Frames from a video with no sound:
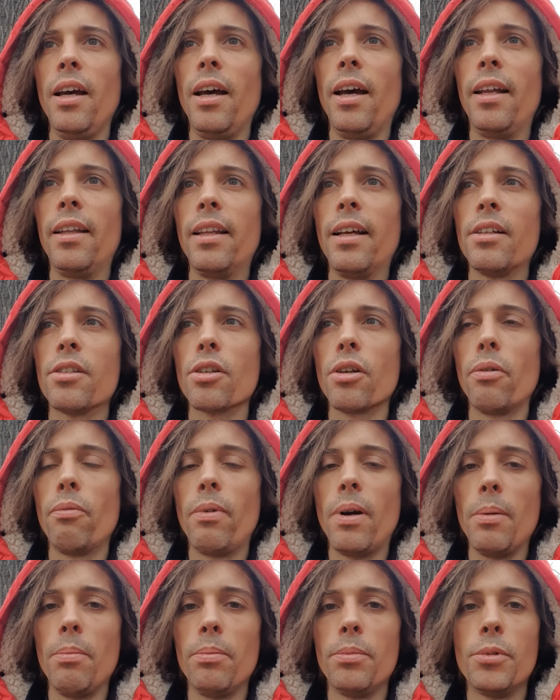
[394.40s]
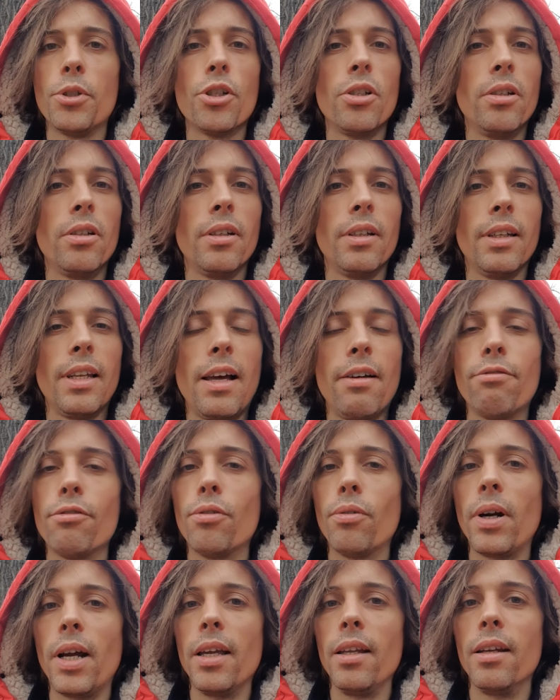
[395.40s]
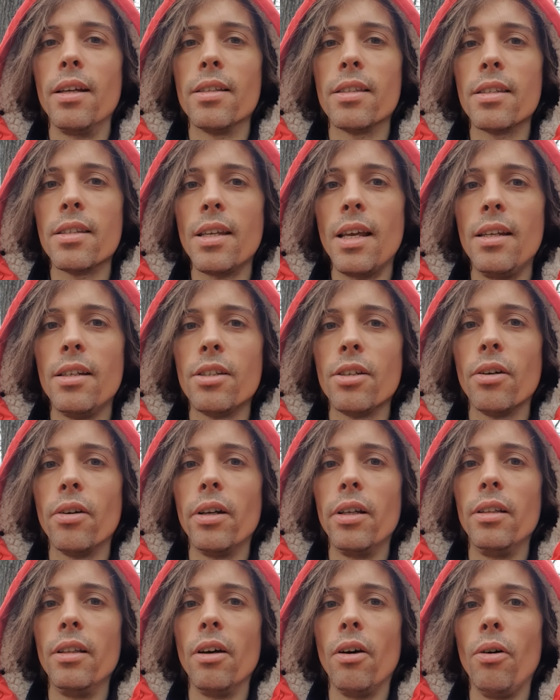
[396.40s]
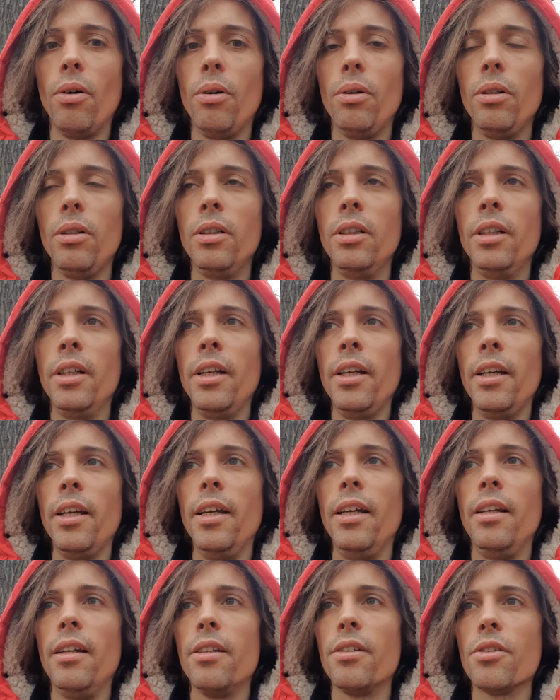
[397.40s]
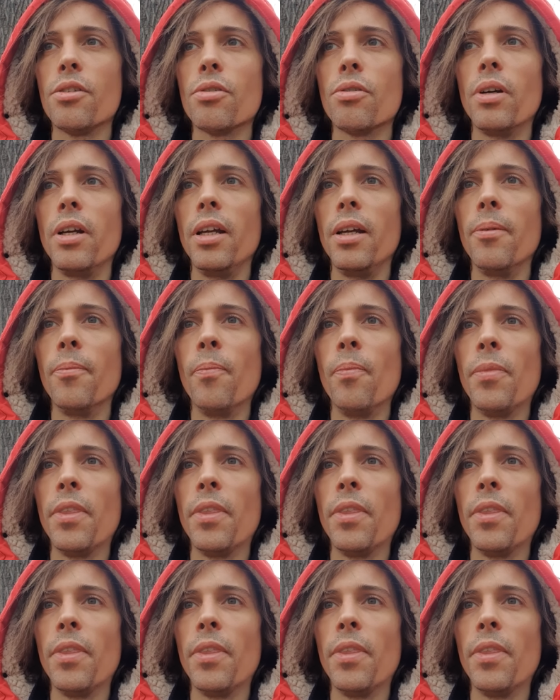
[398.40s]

and there's corruption left, right, and center in the whole industry.